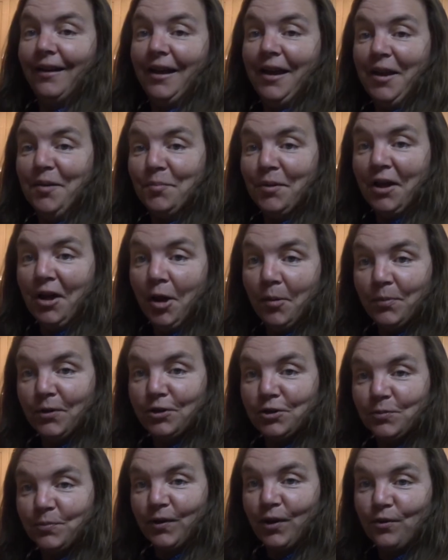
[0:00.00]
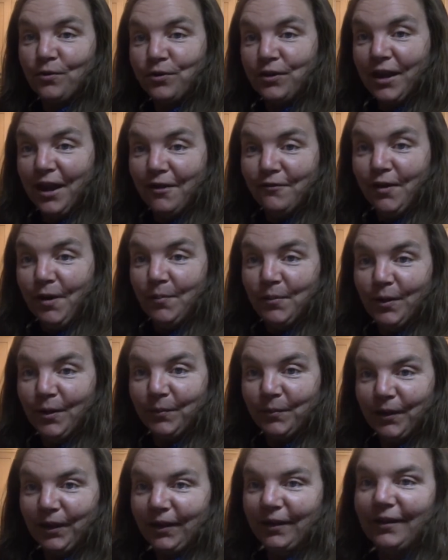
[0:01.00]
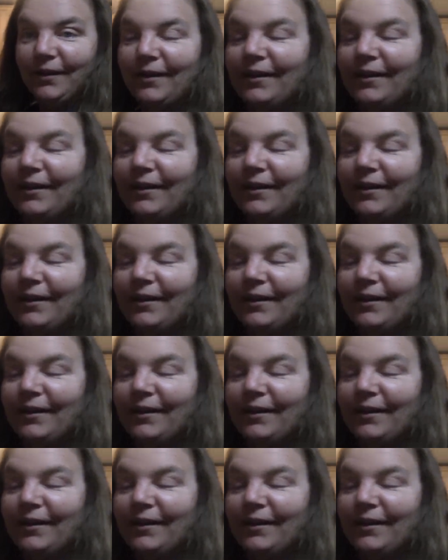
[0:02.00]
And my helpers both gave up on me.